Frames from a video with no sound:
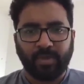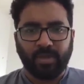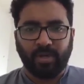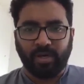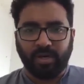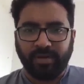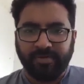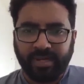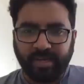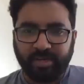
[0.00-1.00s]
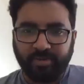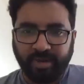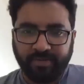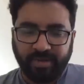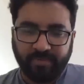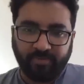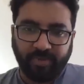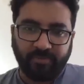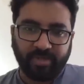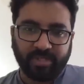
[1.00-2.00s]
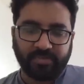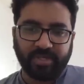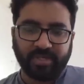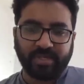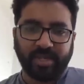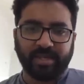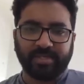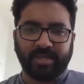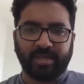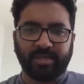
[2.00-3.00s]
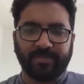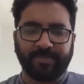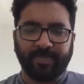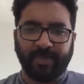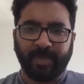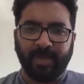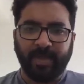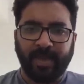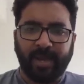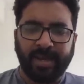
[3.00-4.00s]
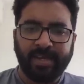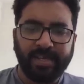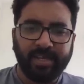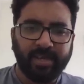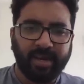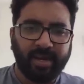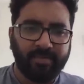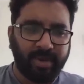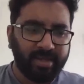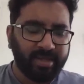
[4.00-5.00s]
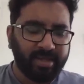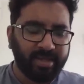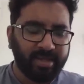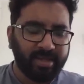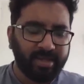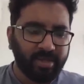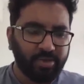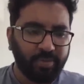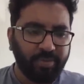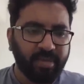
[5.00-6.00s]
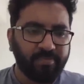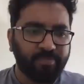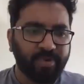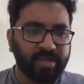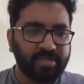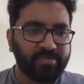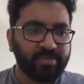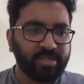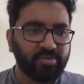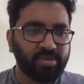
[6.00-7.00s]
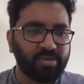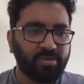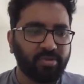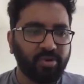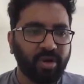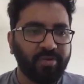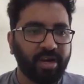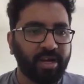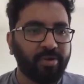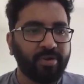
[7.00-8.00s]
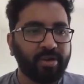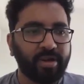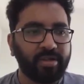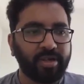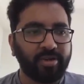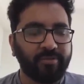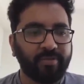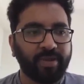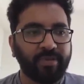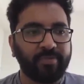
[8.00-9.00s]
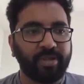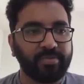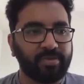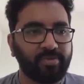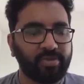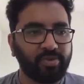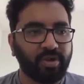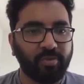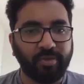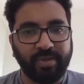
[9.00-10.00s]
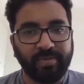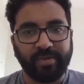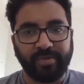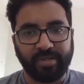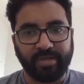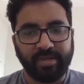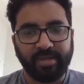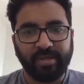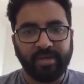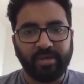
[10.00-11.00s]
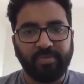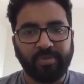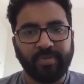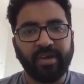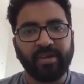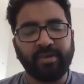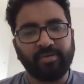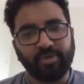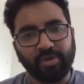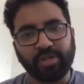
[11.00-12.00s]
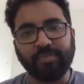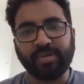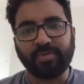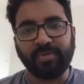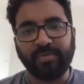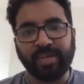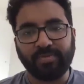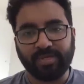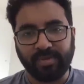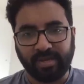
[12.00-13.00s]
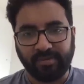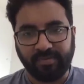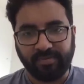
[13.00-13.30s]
Uh, Naveen, uh, you have typed from which subjects can I start? Ideally, uh, I think you should pick up uh, subjects which you have a hangover uh, that you have prepared for prelims, which you are more familiar with. Prepare those topics from a mains perspective.